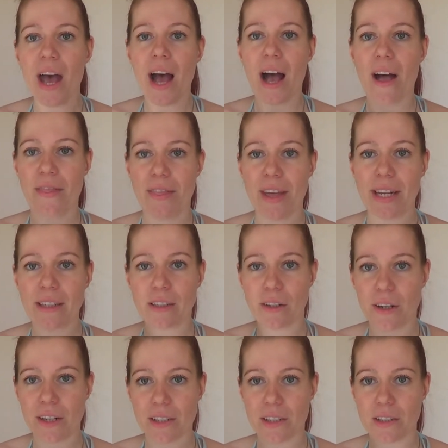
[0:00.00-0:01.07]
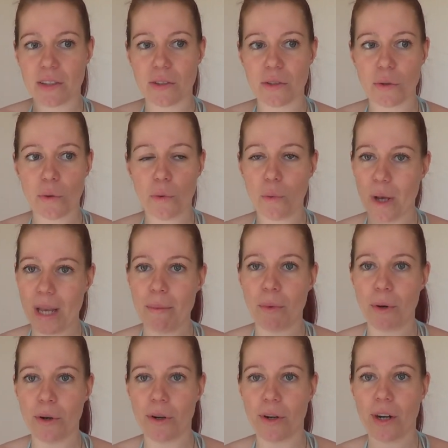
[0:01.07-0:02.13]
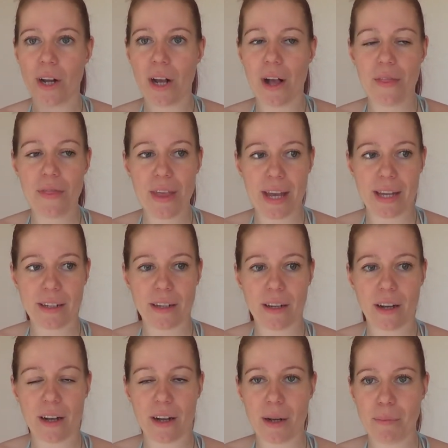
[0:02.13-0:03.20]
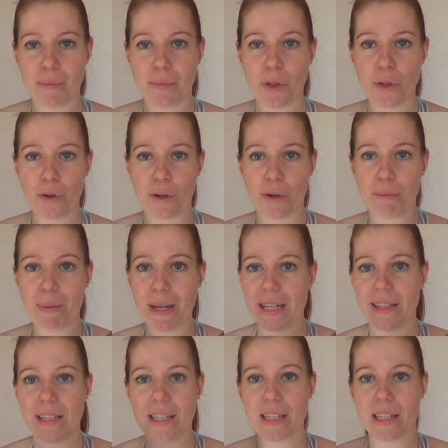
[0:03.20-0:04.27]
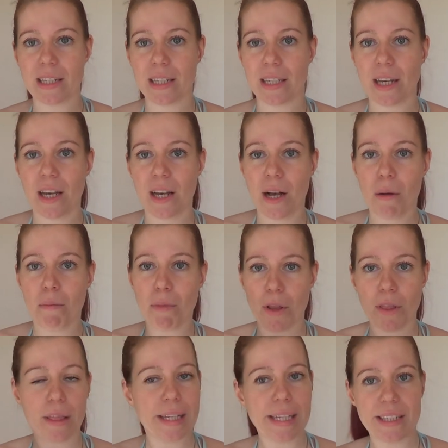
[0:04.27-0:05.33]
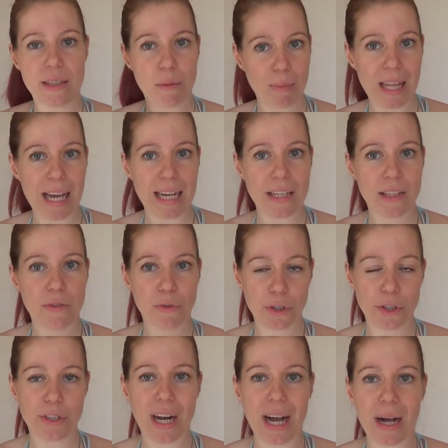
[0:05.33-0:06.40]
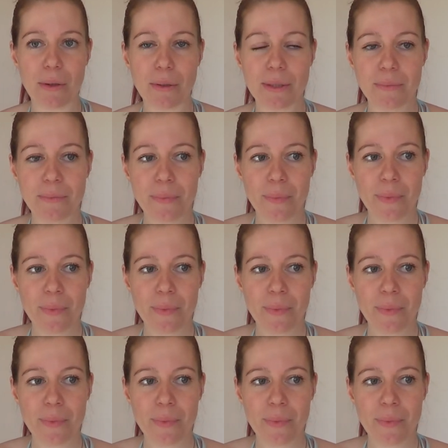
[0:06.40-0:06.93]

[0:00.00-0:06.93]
And that costs way more than um, your basic monthly supplies for your owl.